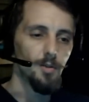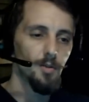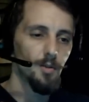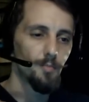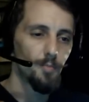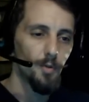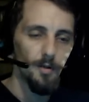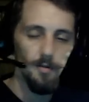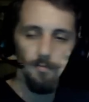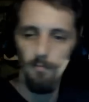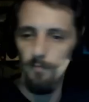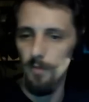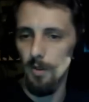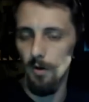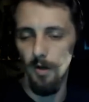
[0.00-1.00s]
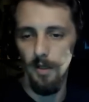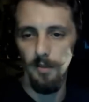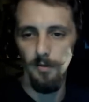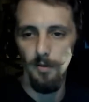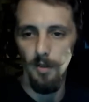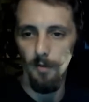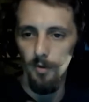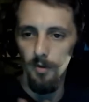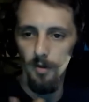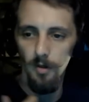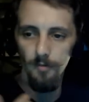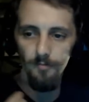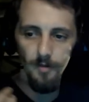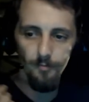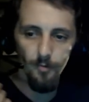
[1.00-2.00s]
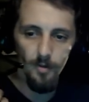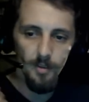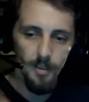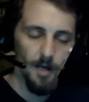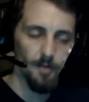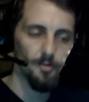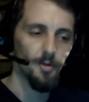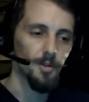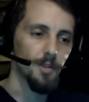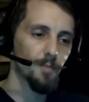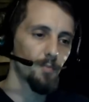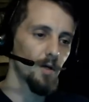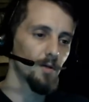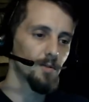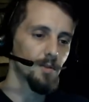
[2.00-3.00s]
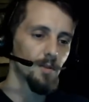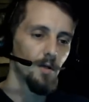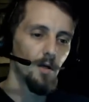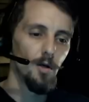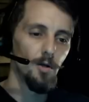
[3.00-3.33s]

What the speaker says: You could put, you know, a number of different counter spells.